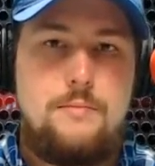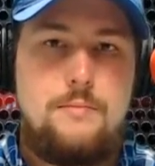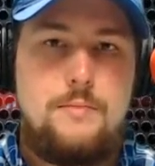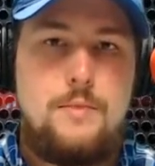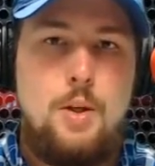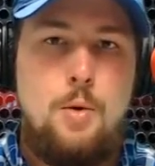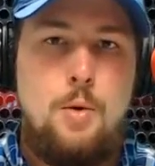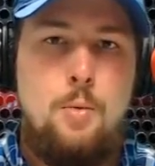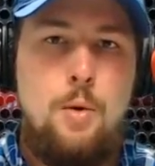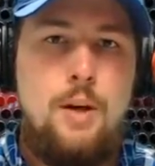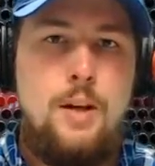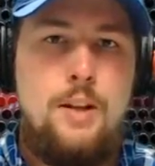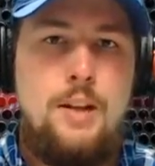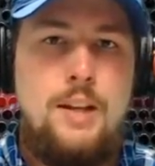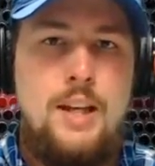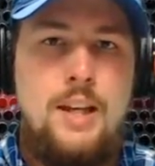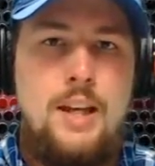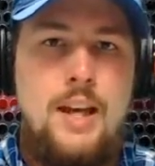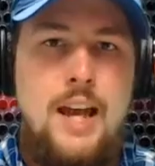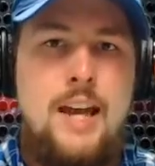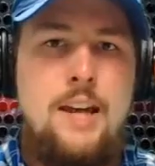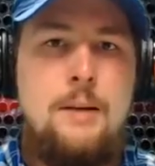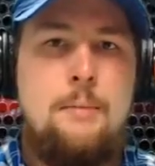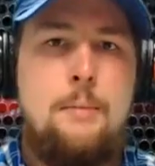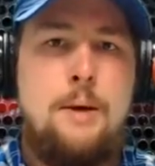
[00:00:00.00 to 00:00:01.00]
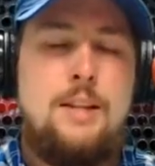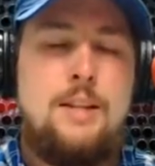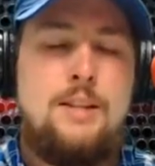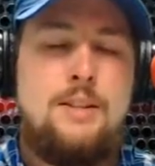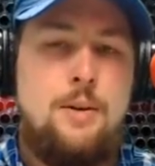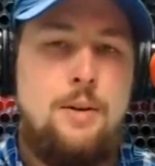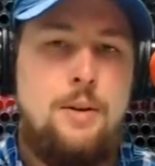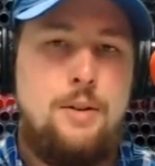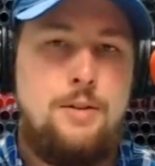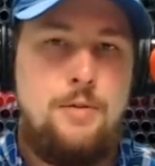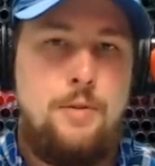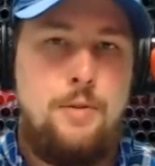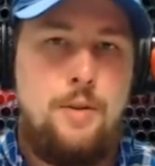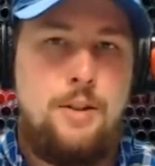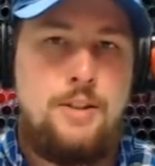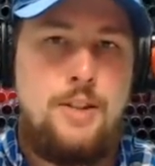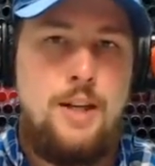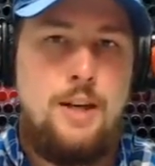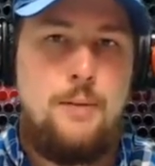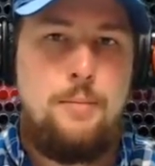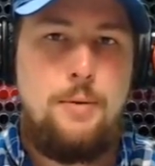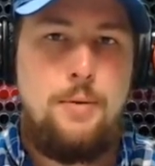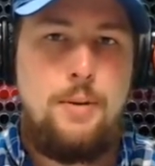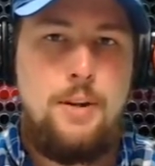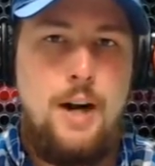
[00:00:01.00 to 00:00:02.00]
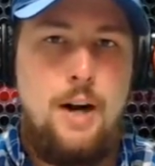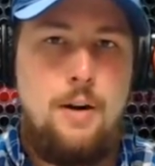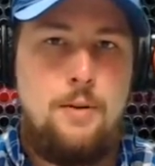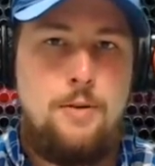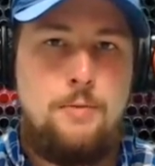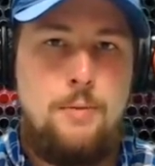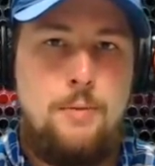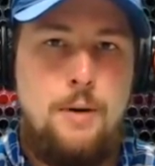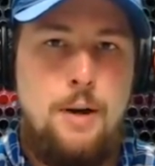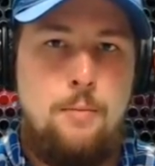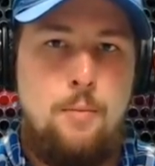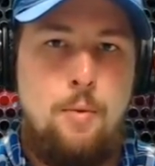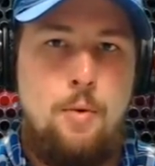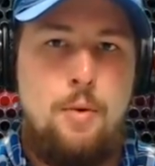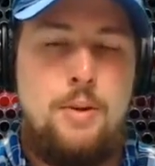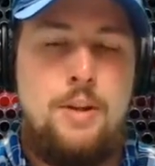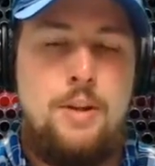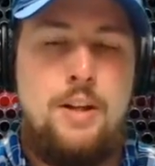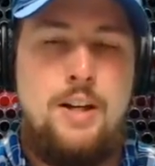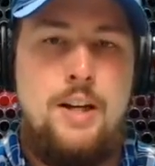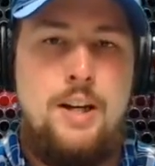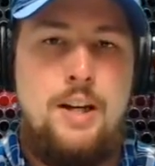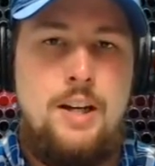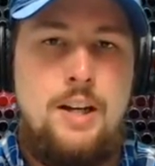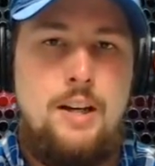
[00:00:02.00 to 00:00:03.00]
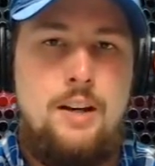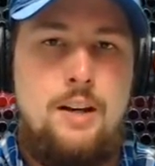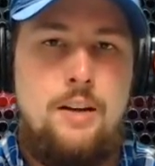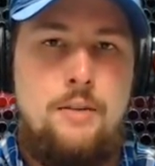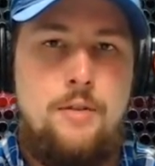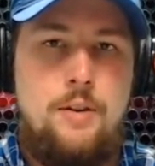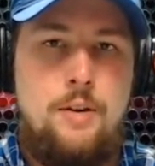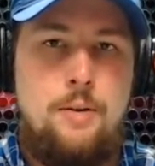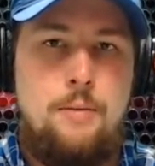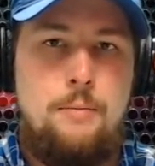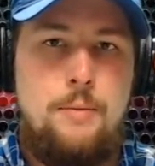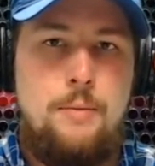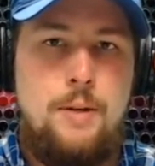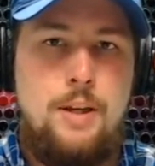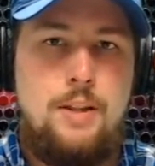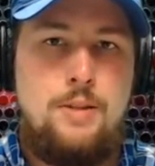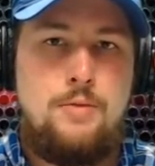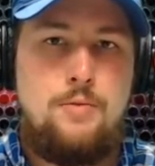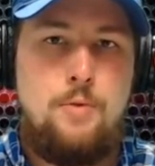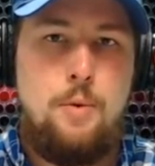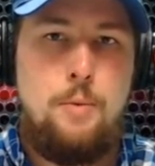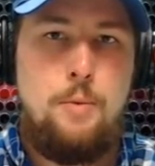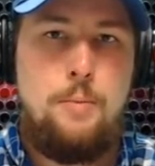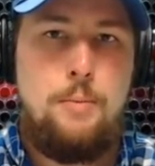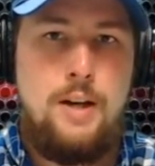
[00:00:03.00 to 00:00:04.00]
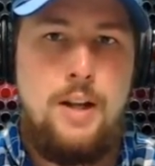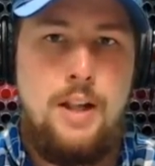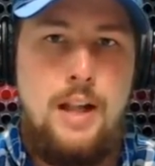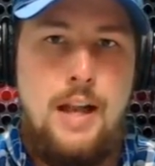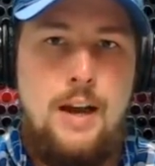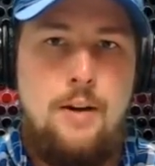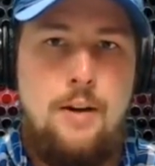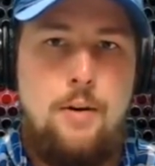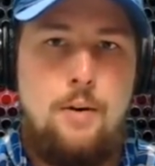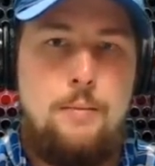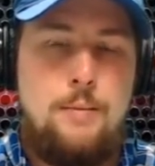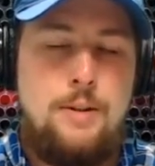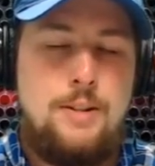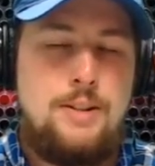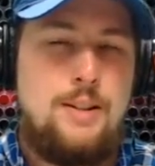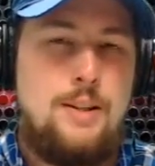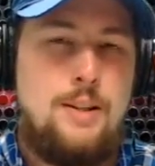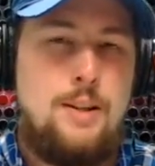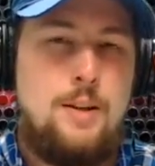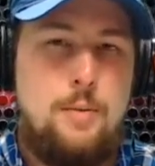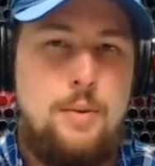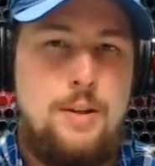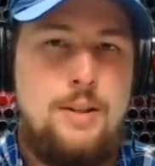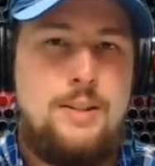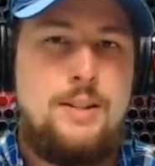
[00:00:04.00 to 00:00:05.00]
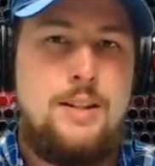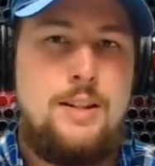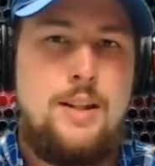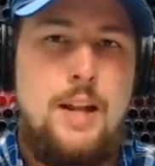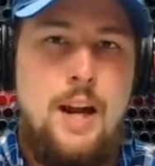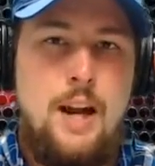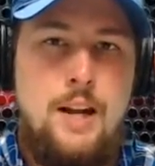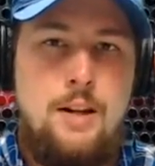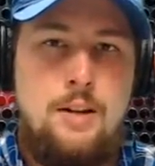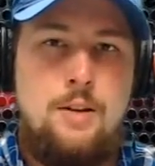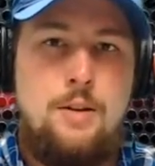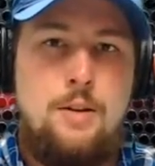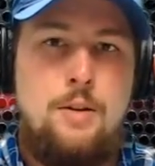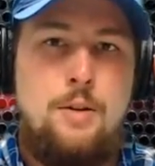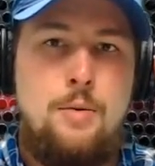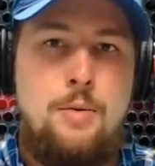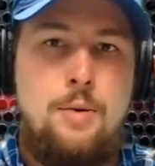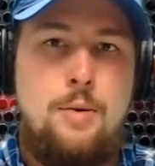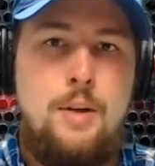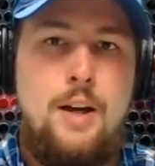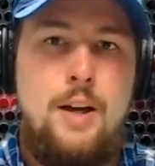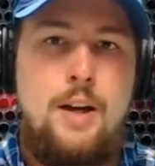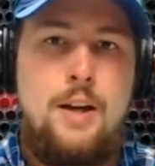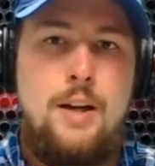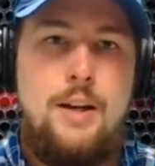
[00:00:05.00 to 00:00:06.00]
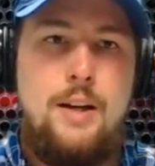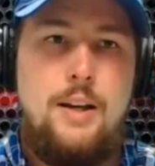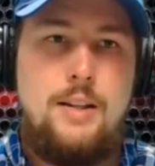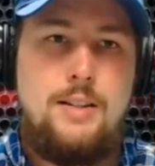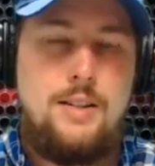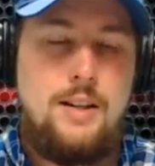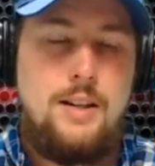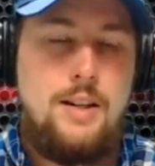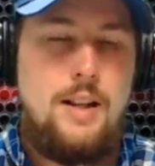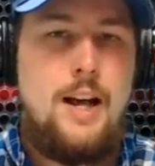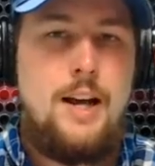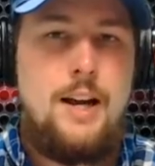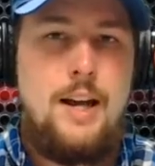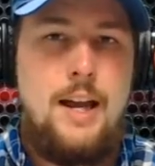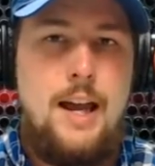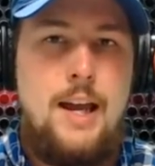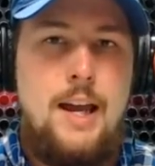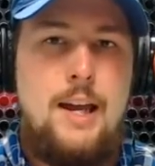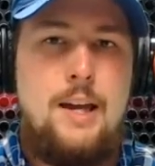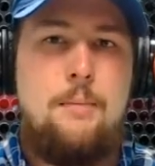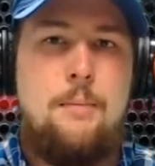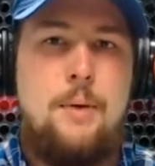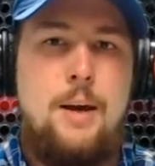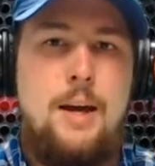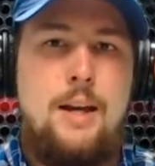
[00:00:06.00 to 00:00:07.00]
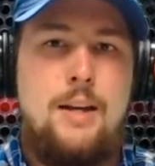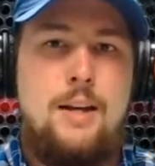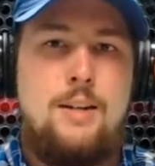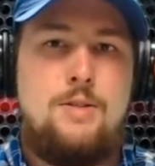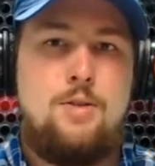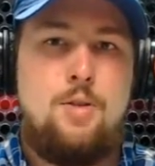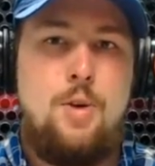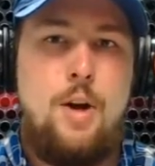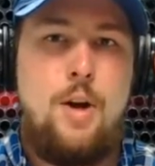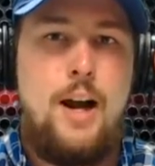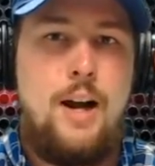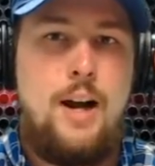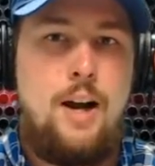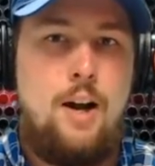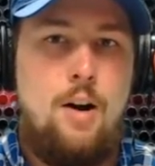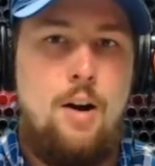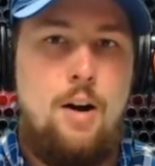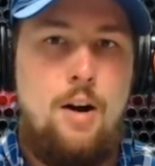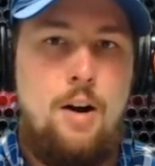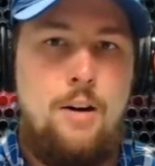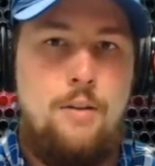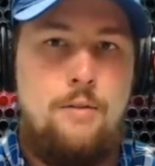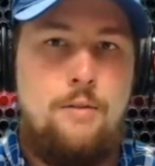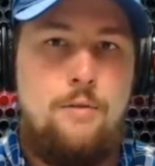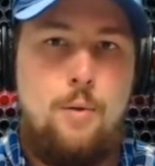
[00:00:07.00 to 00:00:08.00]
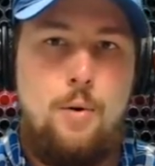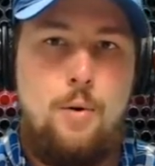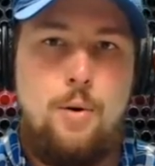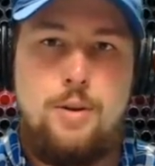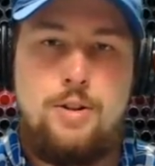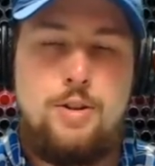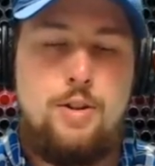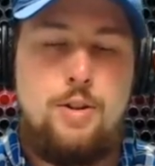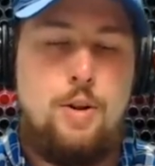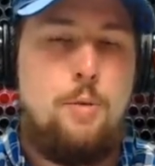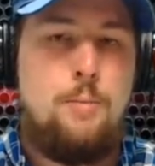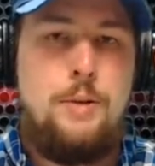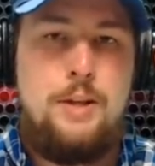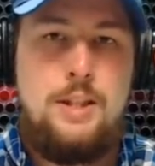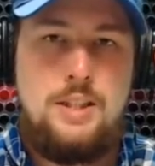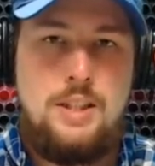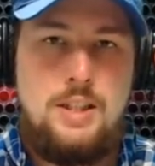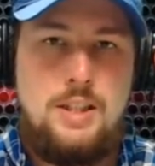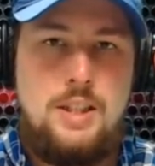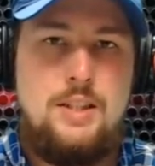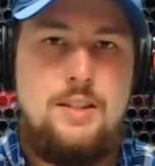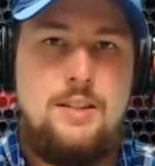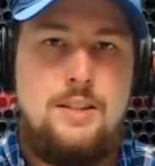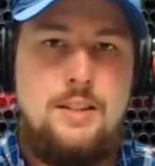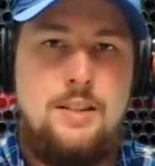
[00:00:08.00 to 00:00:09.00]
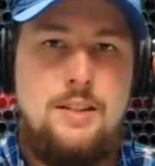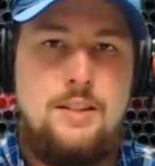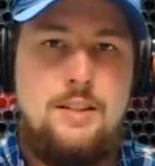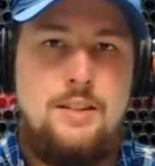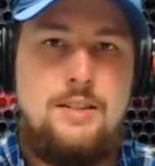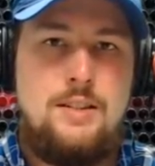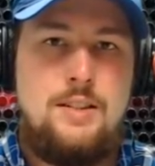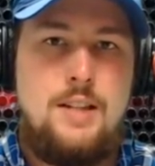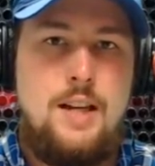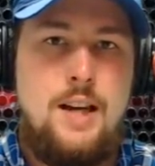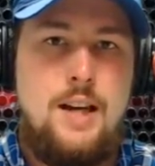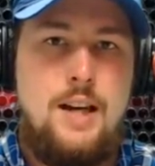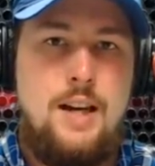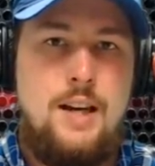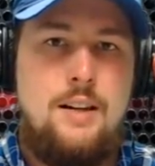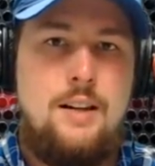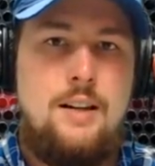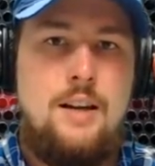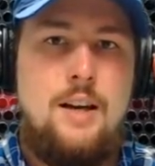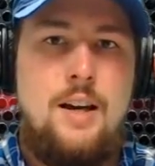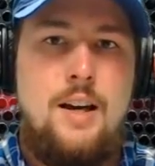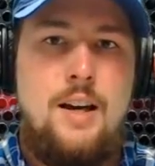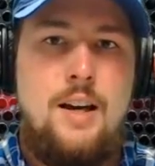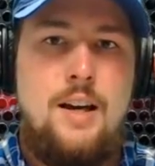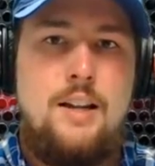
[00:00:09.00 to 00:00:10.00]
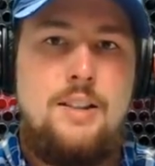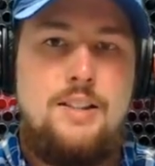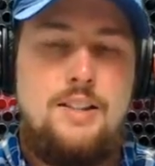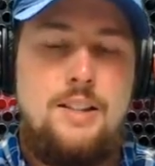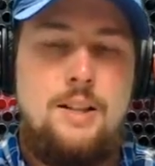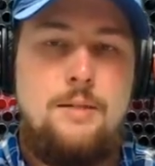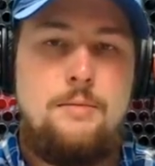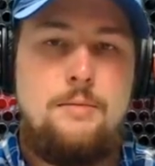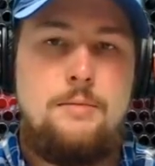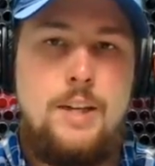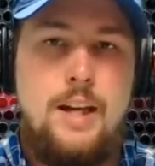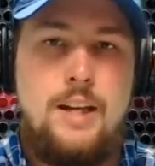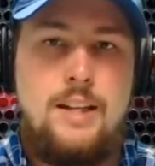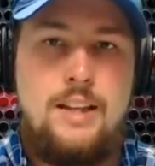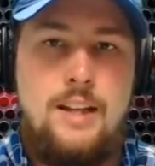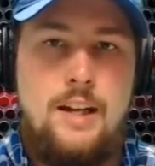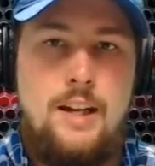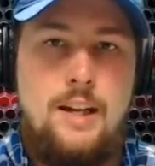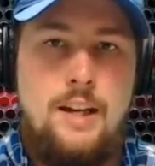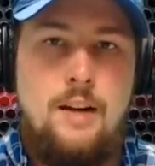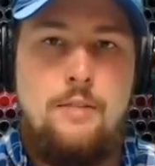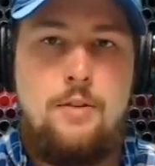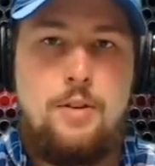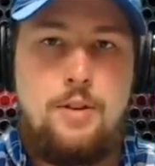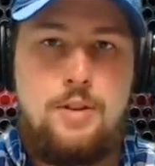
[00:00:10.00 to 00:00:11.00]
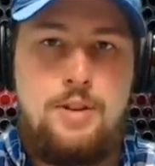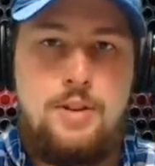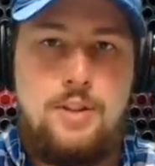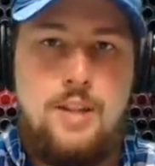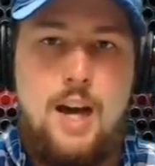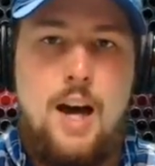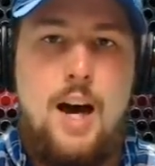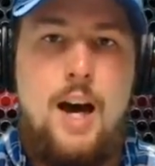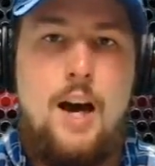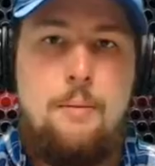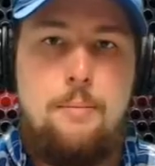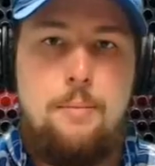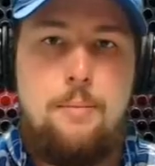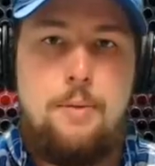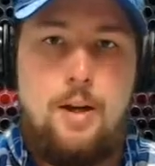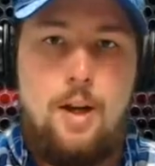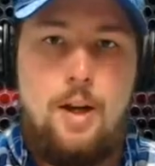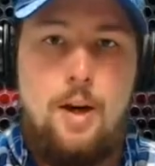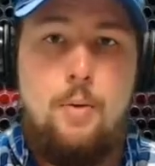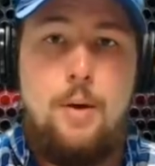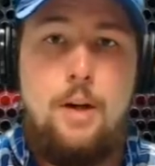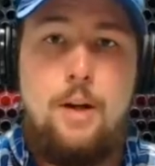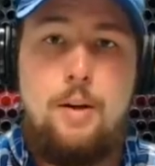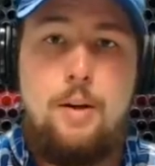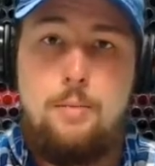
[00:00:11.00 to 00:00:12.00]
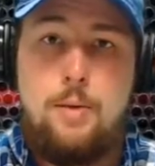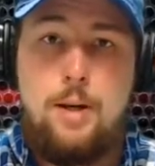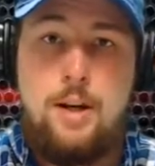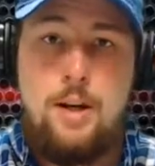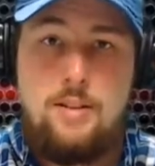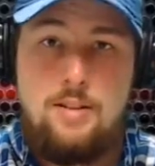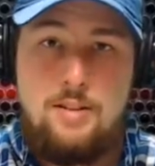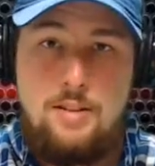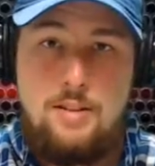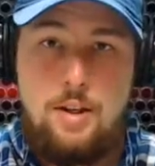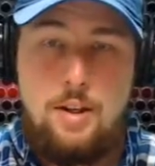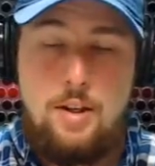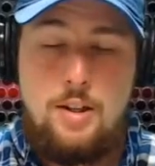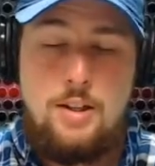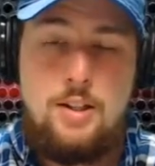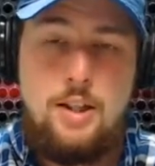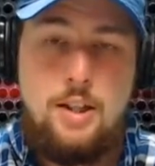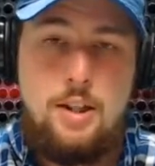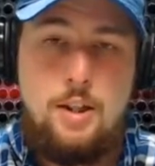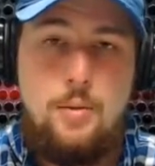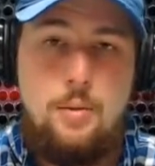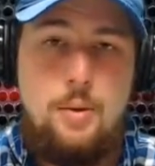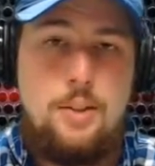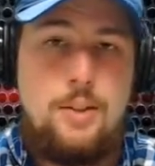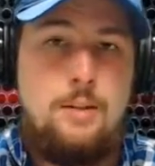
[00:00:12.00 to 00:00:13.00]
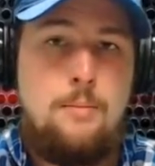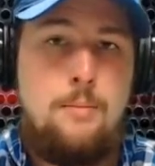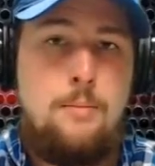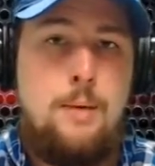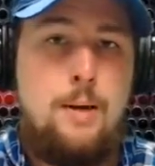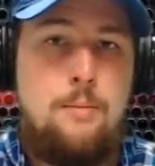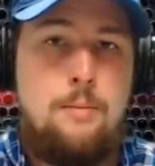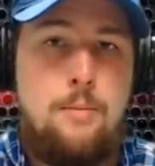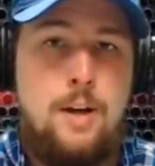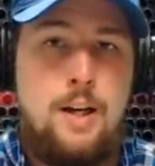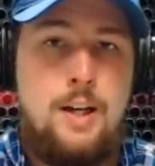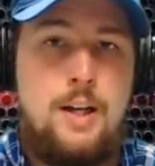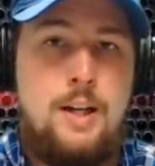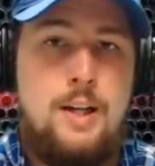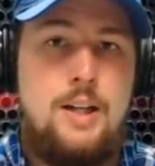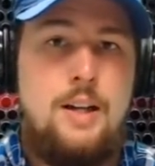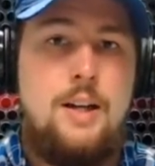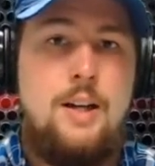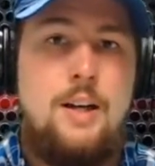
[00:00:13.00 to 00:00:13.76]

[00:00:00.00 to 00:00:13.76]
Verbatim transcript: One of the anime series, for example, that I respect more than any of them is Full Metal Alchemist. And the reason that I do is a lot of animes drag on for so many seasons and it seems like they never stop going because they're continuing to make money.